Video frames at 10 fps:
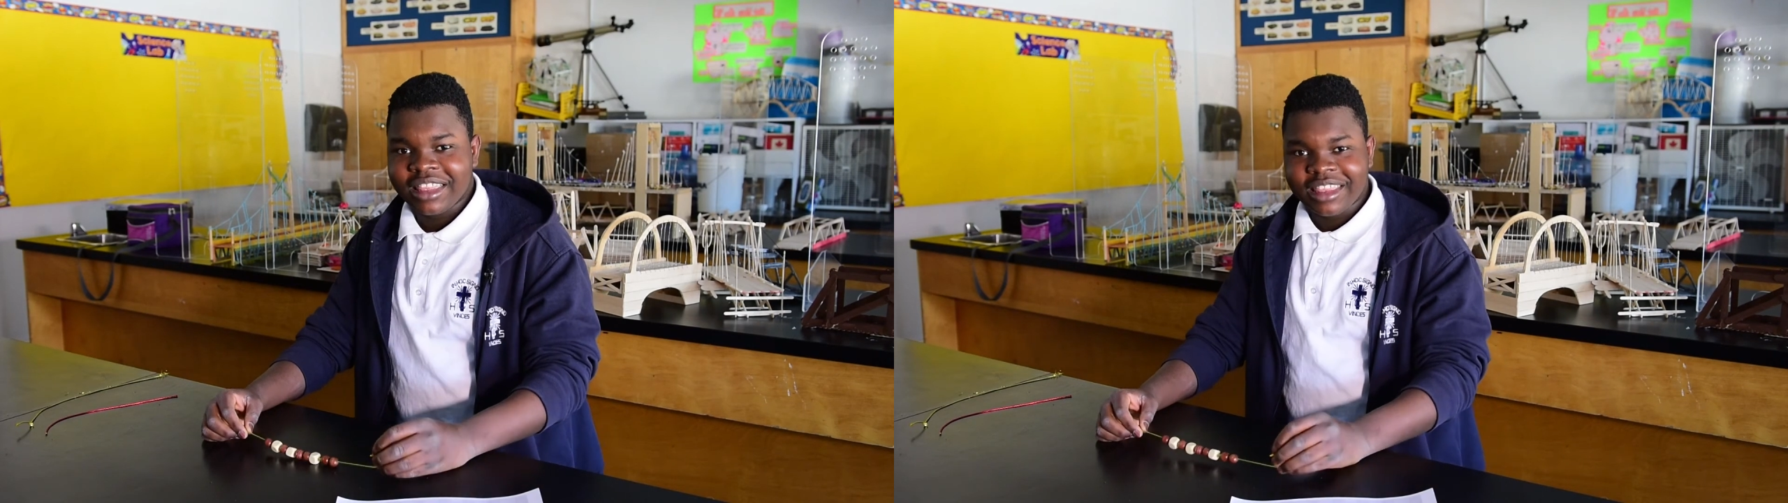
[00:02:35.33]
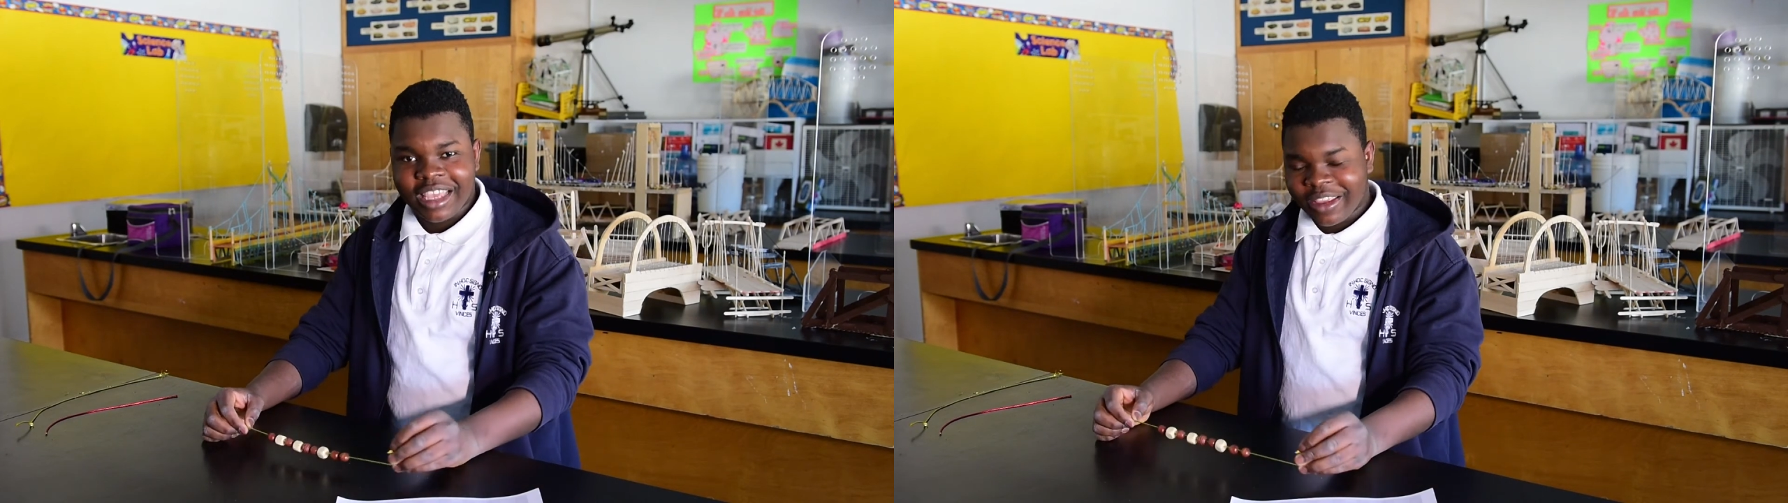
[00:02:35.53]

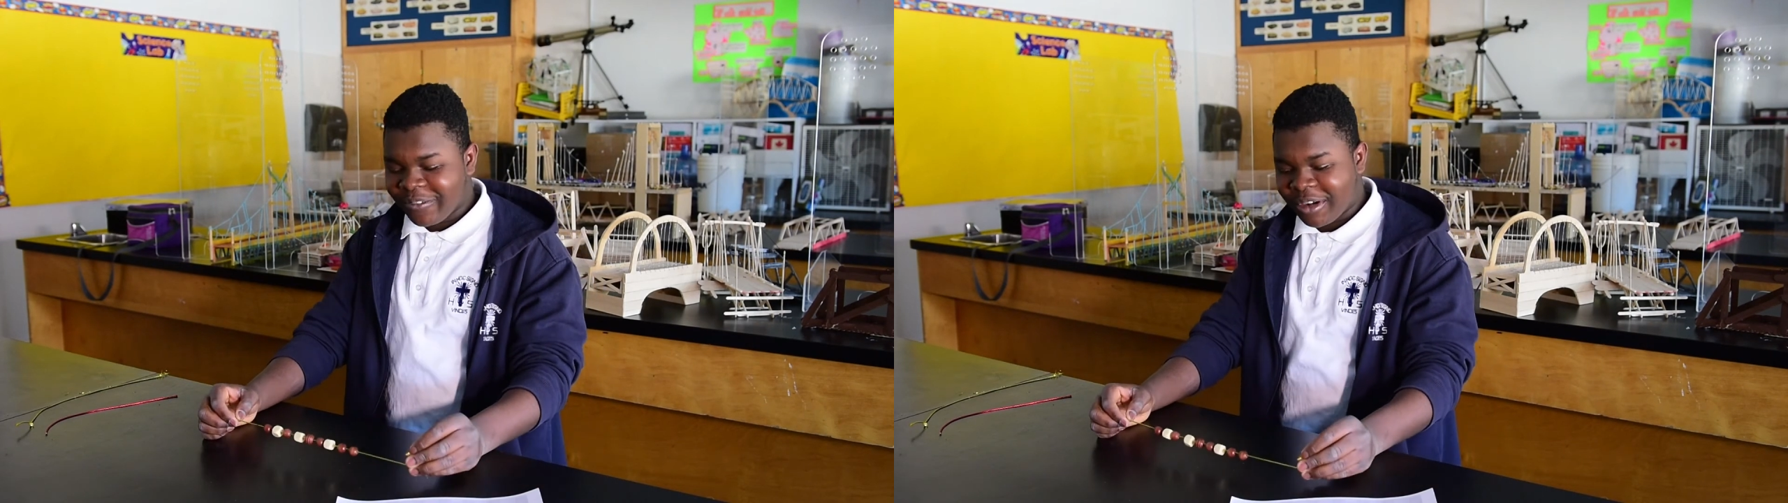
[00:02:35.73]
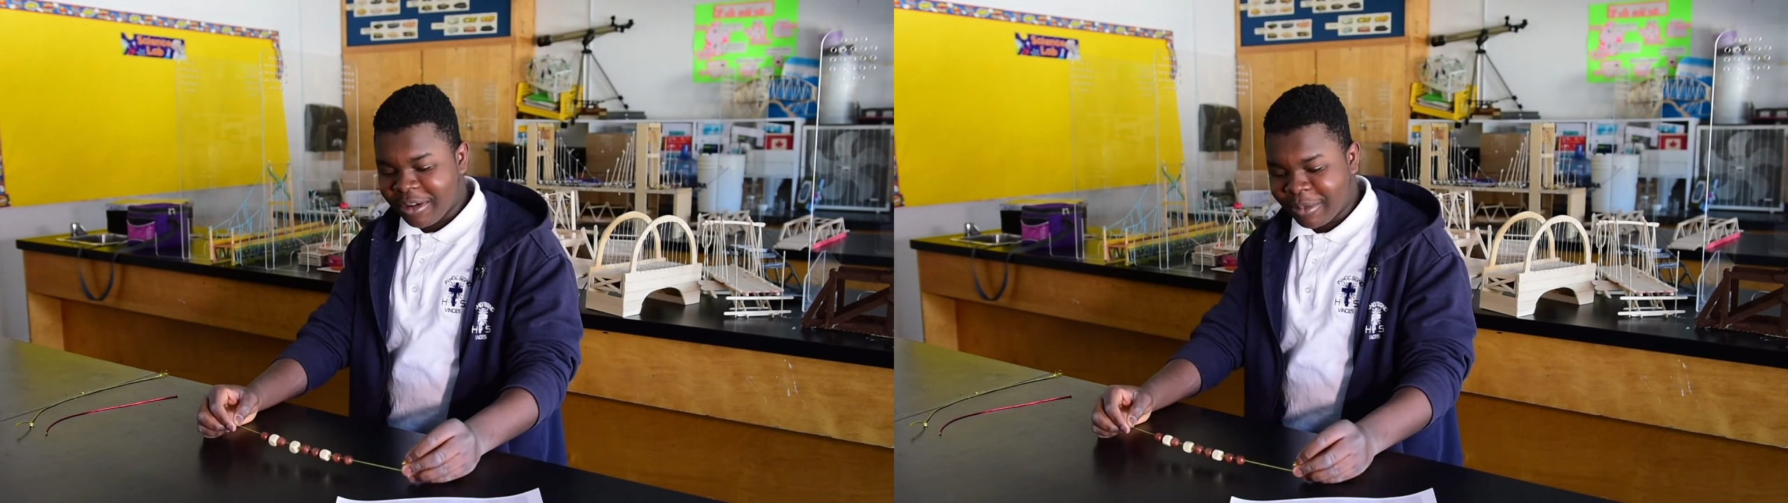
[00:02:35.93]
Thank you
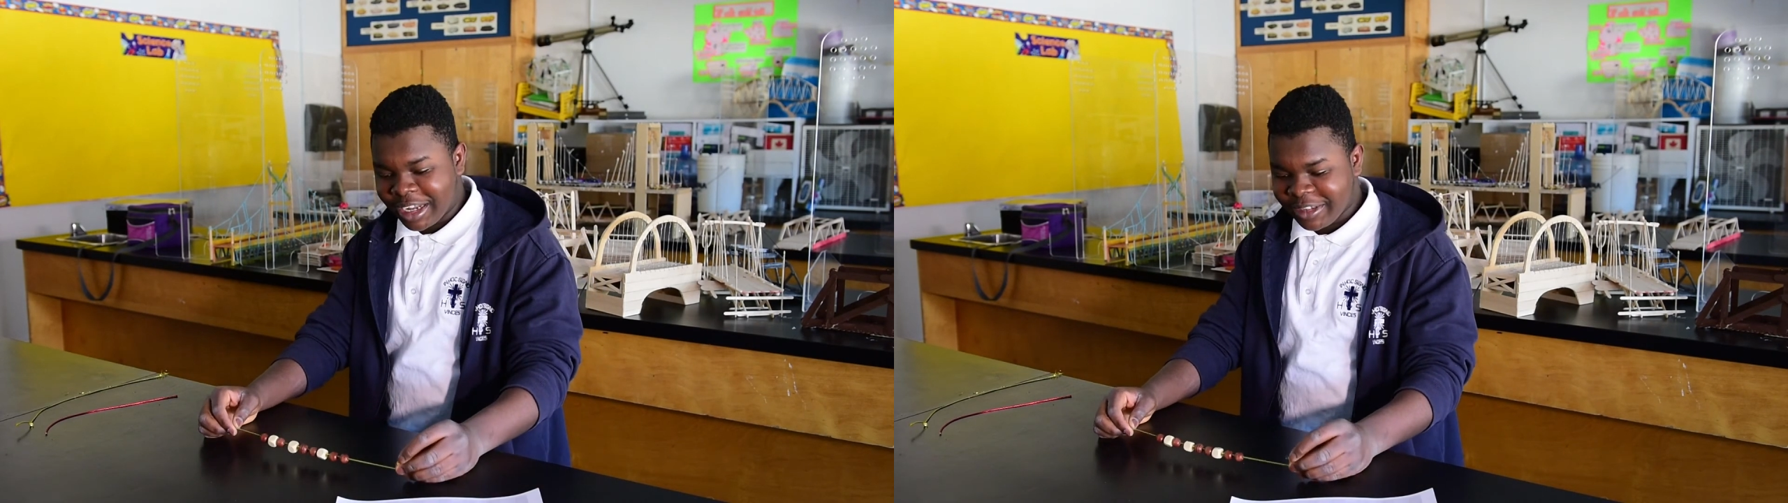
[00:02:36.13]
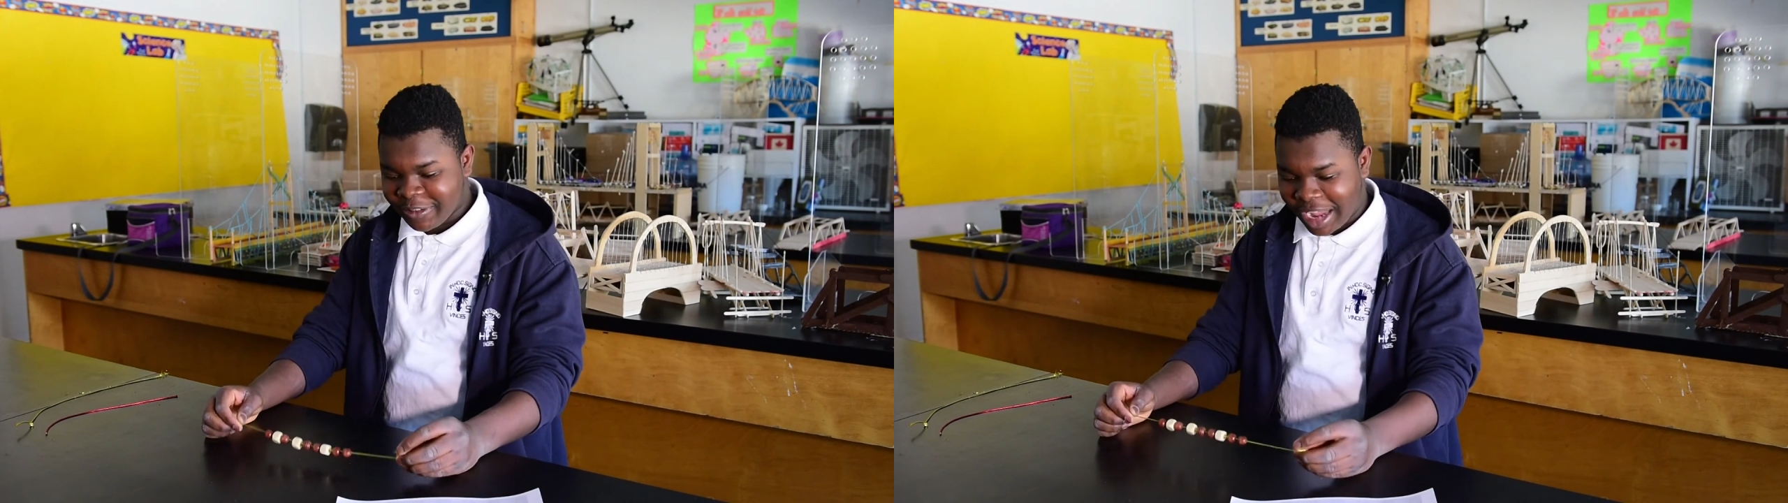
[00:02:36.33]
very
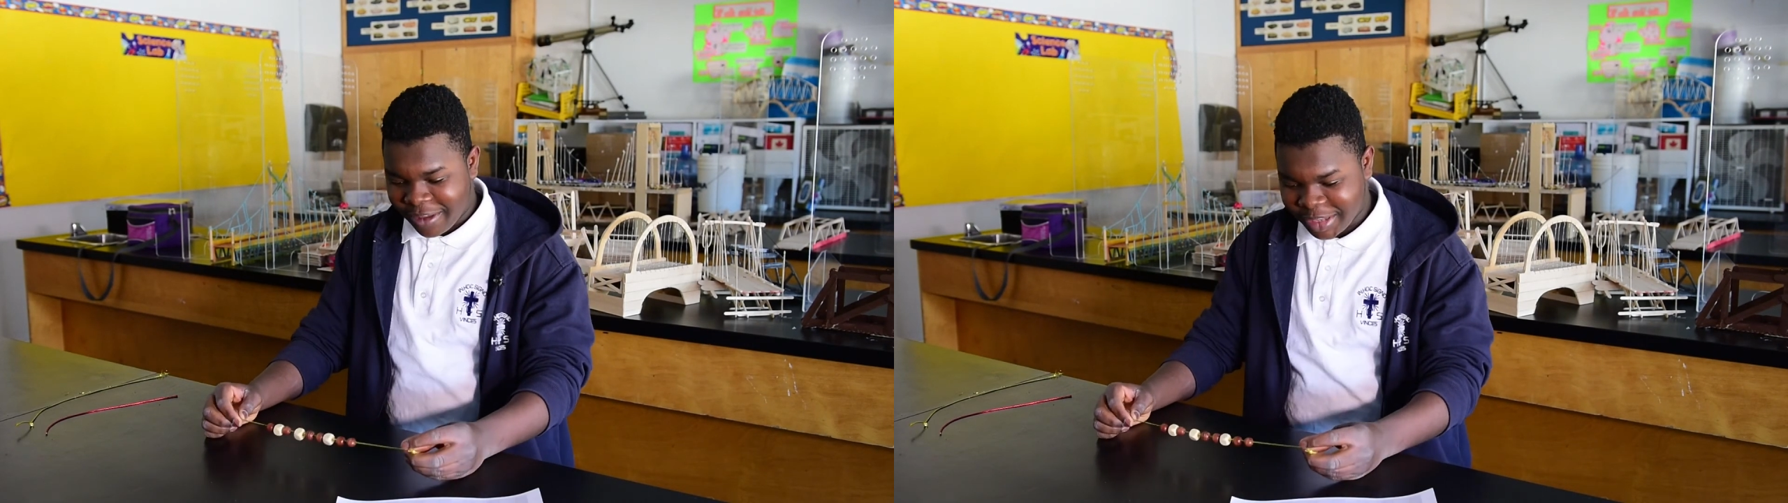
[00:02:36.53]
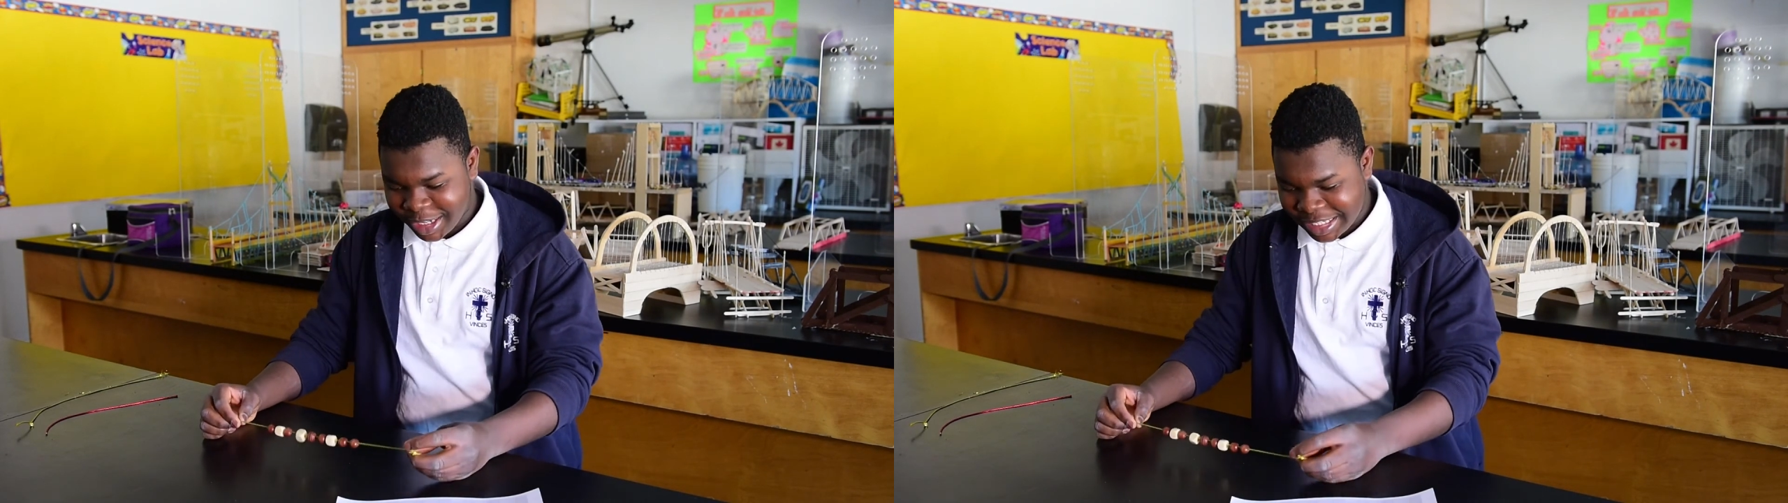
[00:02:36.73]
much for
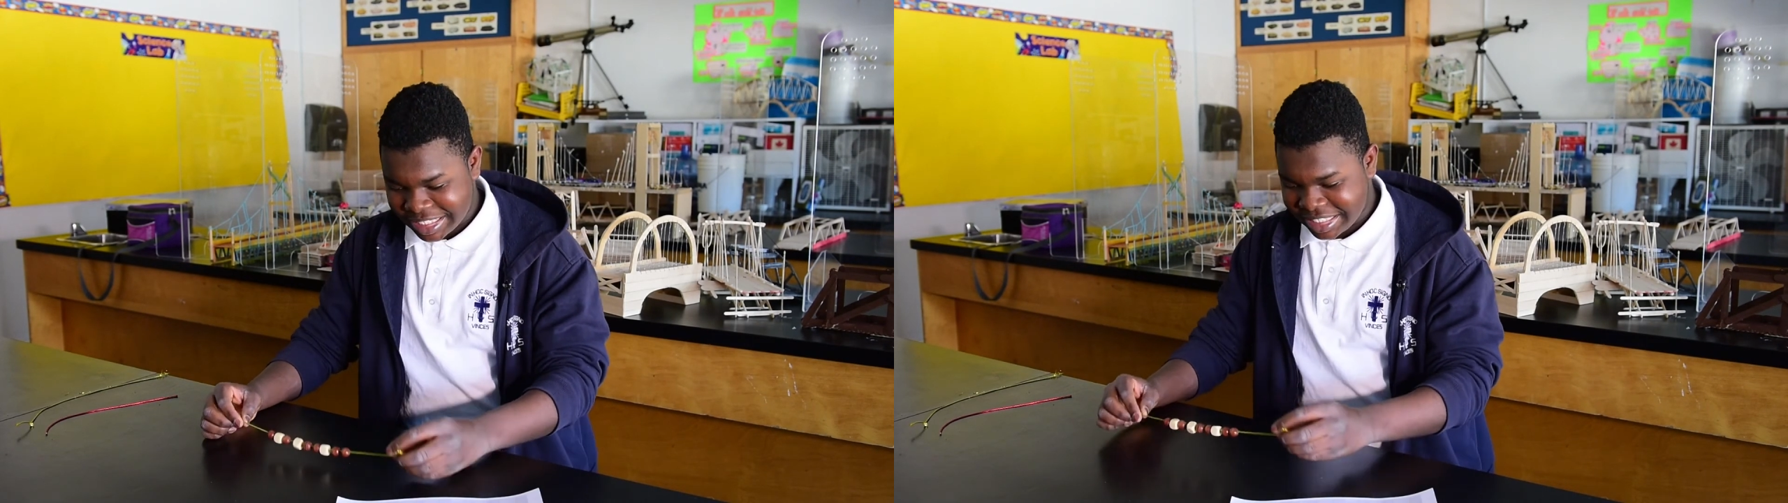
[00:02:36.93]
having us,